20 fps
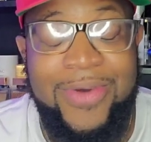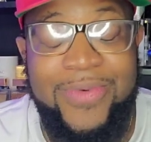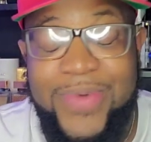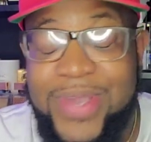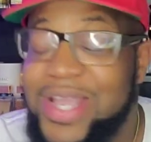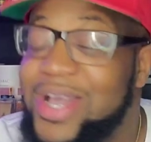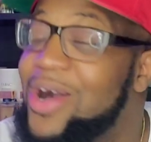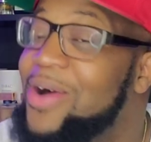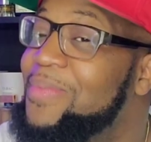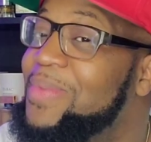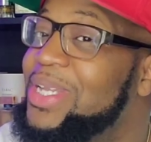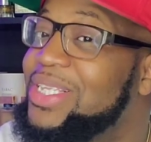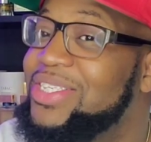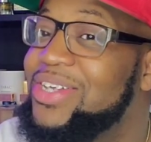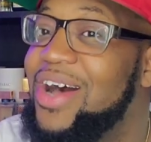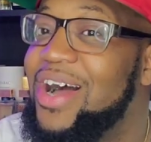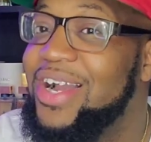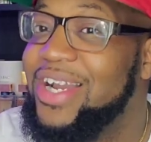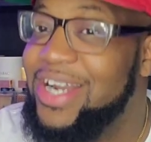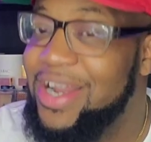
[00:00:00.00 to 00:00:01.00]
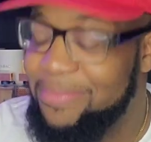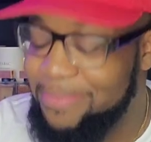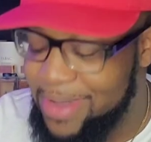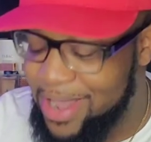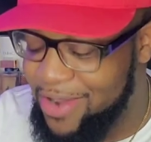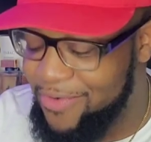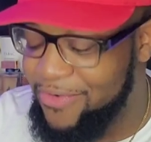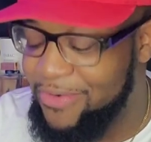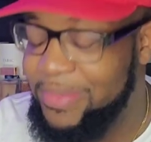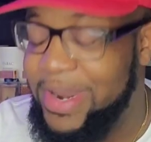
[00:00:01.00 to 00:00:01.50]
we gonna be talking
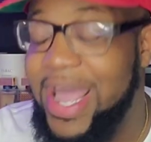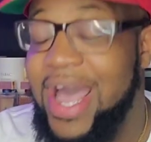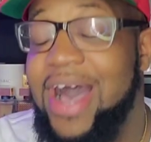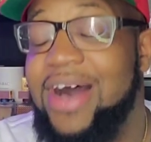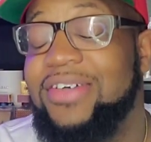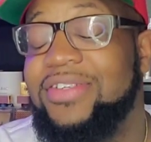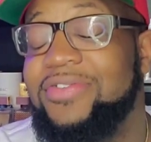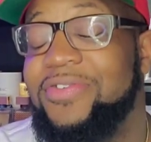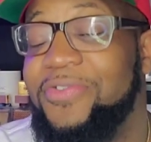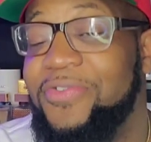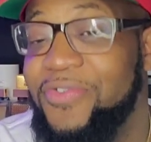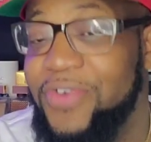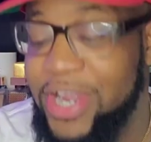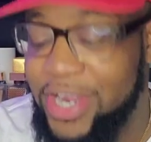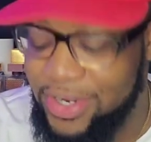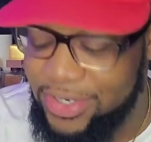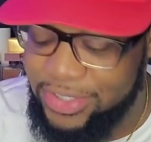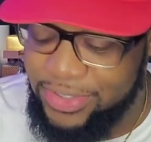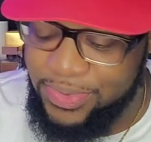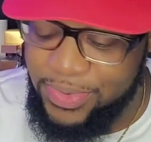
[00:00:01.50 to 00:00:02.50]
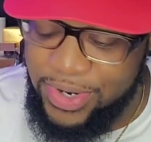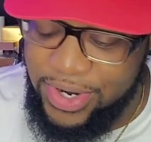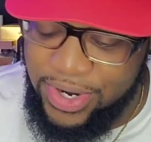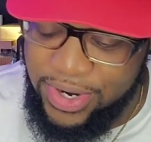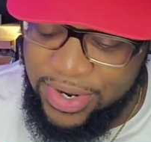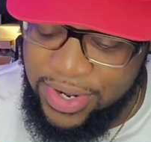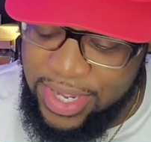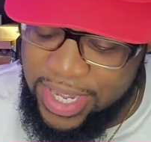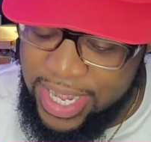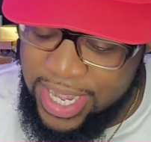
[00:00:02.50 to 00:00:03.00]
about from the House of Fragrance
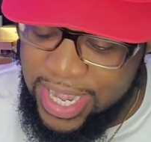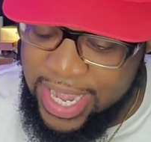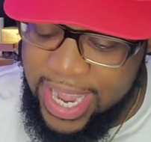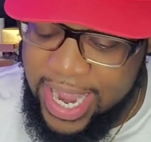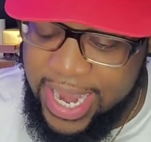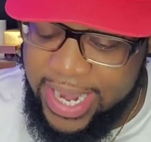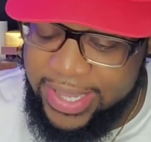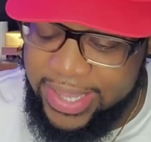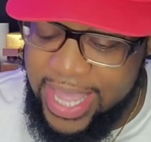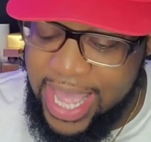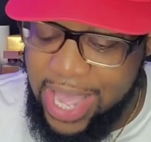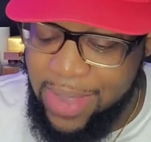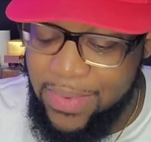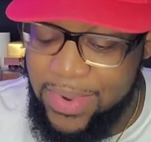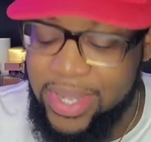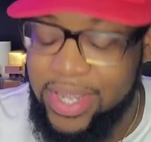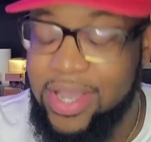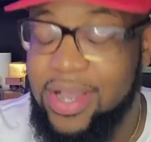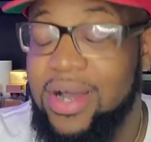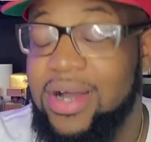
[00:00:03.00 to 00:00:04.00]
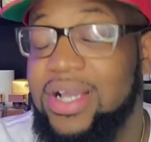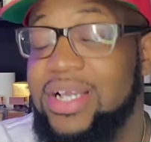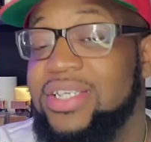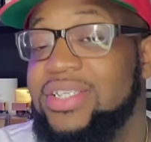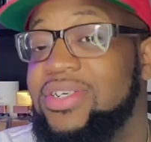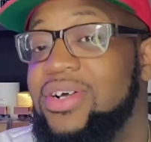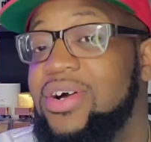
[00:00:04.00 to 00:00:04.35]
World. And that one, y'all, is